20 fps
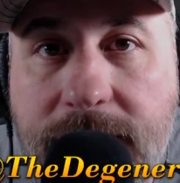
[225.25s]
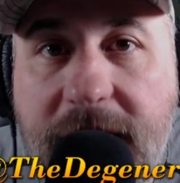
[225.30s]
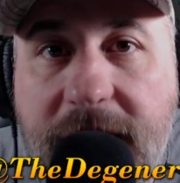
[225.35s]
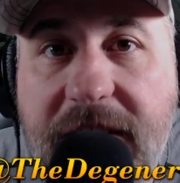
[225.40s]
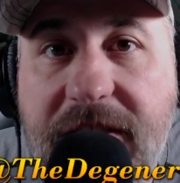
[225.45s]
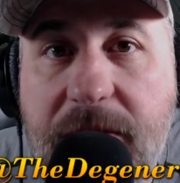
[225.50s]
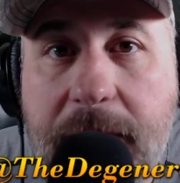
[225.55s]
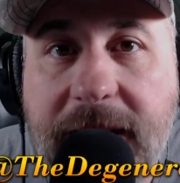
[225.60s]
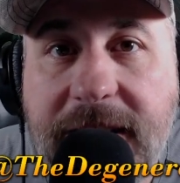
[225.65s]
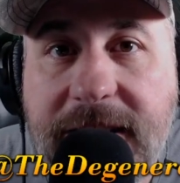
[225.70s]

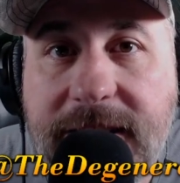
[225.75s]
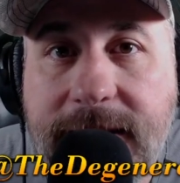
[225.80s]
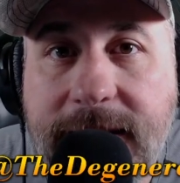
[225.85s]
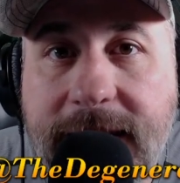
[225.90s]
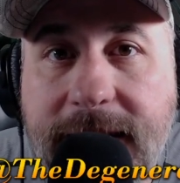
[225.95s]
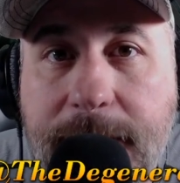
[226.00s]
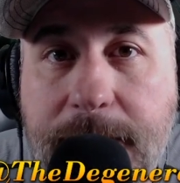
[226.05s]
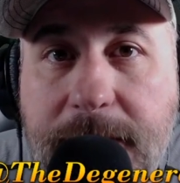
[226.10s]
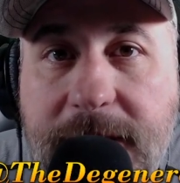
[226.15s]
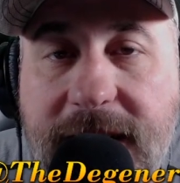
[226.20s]
Have you made your
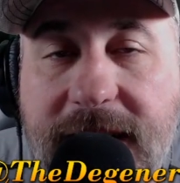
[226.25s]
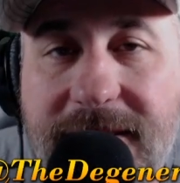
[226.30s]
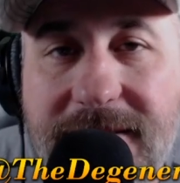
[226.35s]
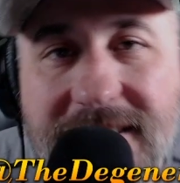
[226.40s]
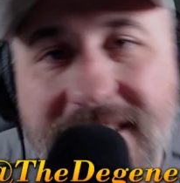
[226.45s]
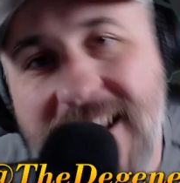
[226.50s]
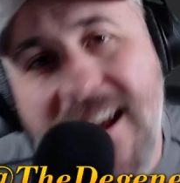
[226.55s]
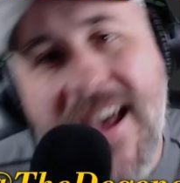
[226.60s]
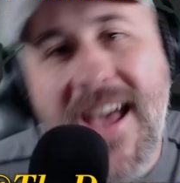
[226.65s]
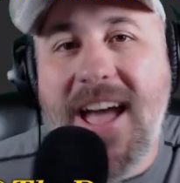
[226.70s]
lineups yet?
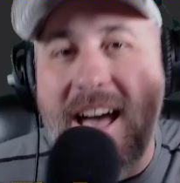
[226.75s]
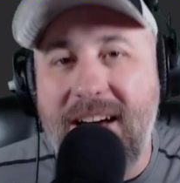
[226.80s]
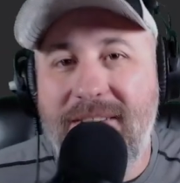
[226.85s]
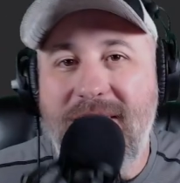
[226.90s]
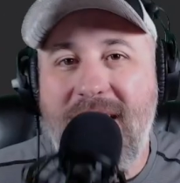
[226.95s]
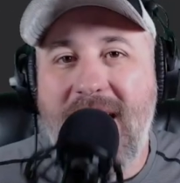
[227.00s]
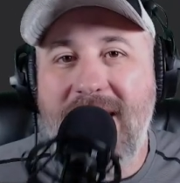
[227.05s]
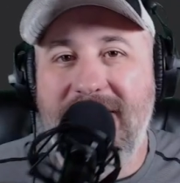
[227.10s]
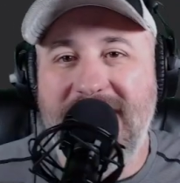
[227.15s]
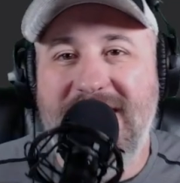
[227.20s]
You
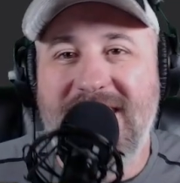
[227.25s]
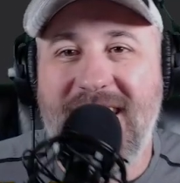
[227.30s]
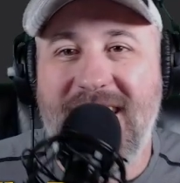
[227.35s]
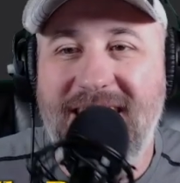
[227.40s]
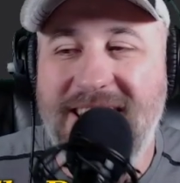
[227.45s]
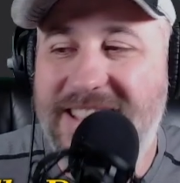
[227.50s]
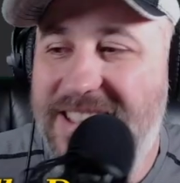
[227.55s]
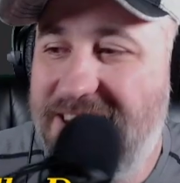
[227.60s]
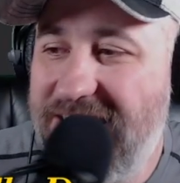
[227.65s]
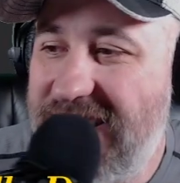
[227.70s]
have, haven't
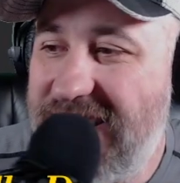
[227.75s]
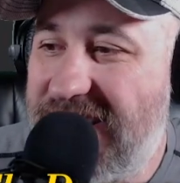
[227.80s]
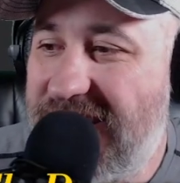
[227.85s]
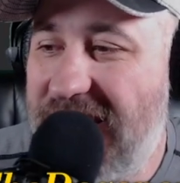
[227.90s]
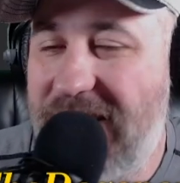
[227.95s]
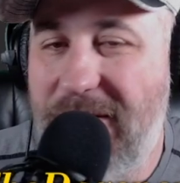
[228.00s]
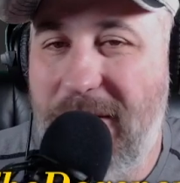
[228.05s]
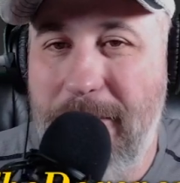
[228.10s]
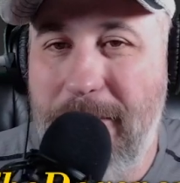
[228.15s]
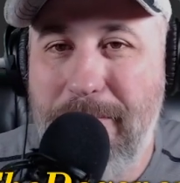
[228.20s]
you? You
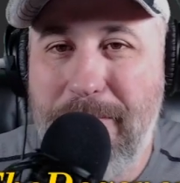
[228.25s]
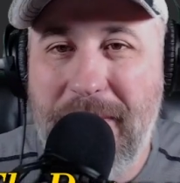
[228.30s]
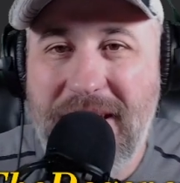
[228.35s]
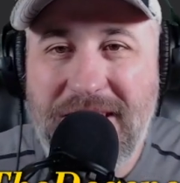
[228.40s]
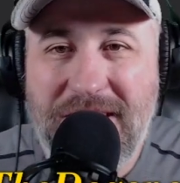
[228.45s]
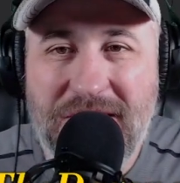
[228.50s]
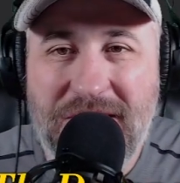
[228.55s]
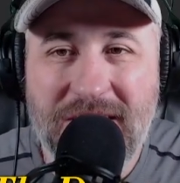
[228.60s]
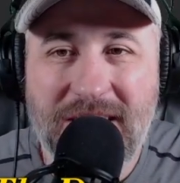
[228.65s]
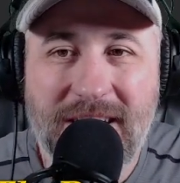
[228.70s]
son of a
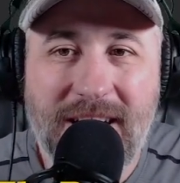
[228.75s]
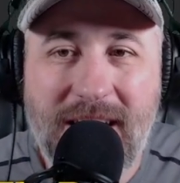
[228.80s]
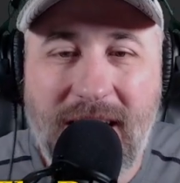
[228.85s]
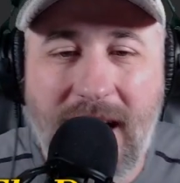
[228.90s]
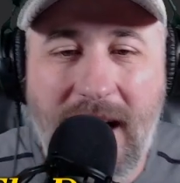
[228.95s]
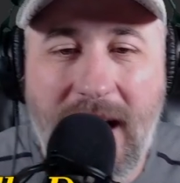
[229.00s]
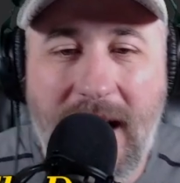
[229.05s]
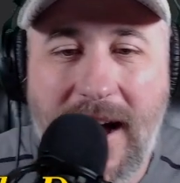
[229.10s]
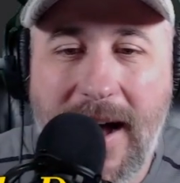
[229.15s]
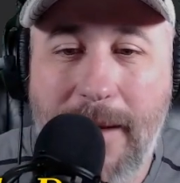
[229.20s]
beach.
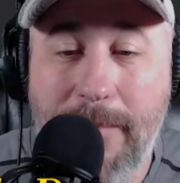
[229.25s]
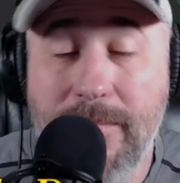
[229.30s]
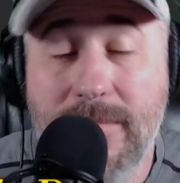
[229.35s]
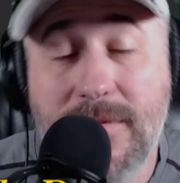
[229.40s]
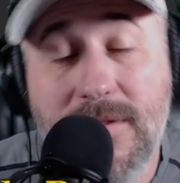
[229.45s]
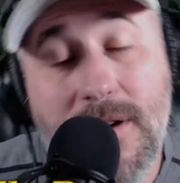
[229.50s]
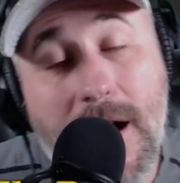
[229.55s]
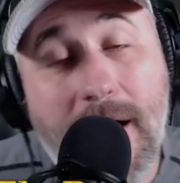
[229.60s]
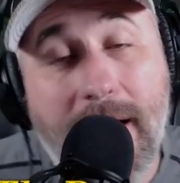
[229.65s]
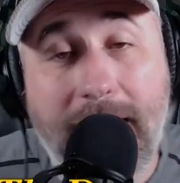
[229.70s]
All
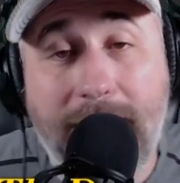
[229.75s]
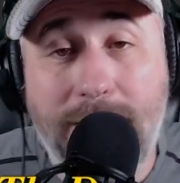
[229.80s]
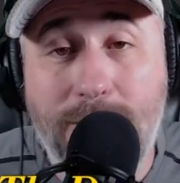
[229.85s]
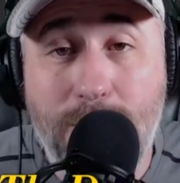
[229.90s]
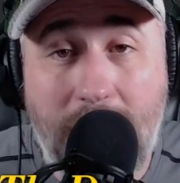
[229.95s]
right.